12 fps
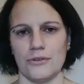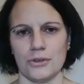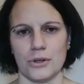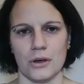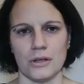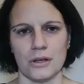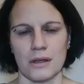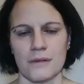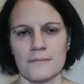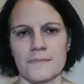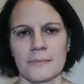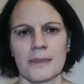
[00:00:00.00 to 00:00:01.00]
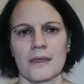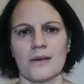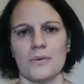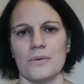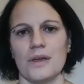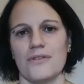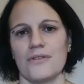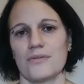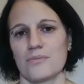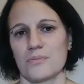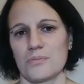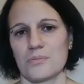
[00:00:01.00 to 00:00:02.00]
or not, we have
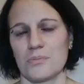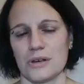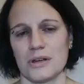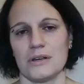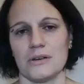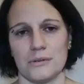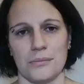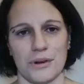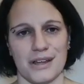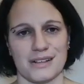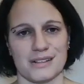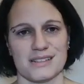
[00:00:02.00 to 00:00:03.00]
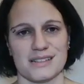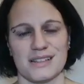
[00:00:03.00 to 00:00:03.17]
pretty good brains.